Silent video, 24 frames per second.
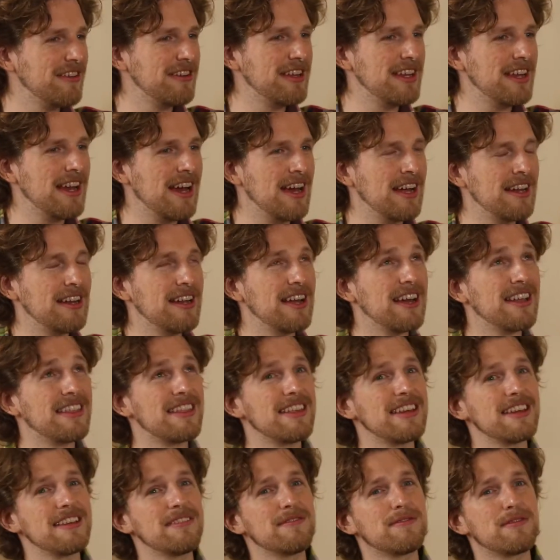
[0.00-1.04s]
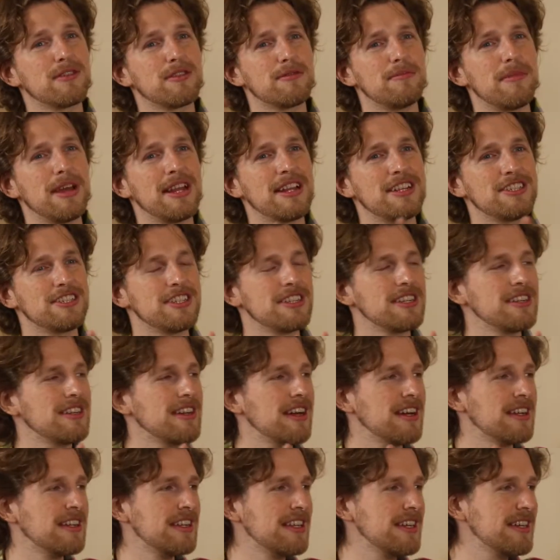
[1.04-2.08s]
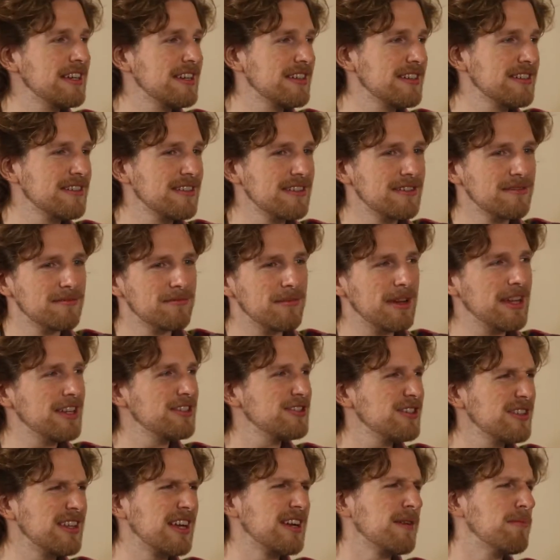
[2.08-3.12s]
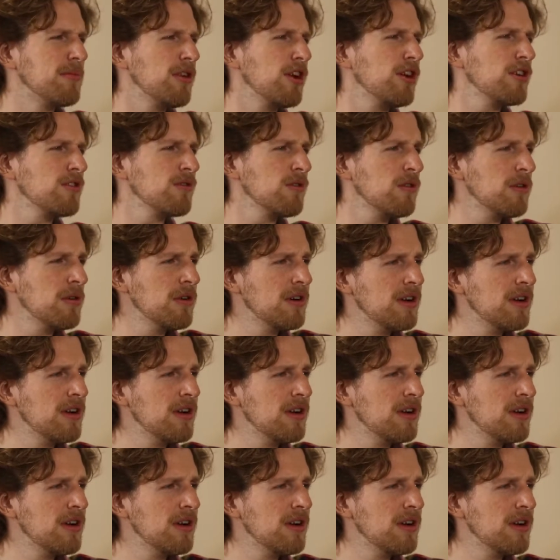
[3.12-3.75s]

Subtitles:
He had a thing for managing a link manager, like a blog roll.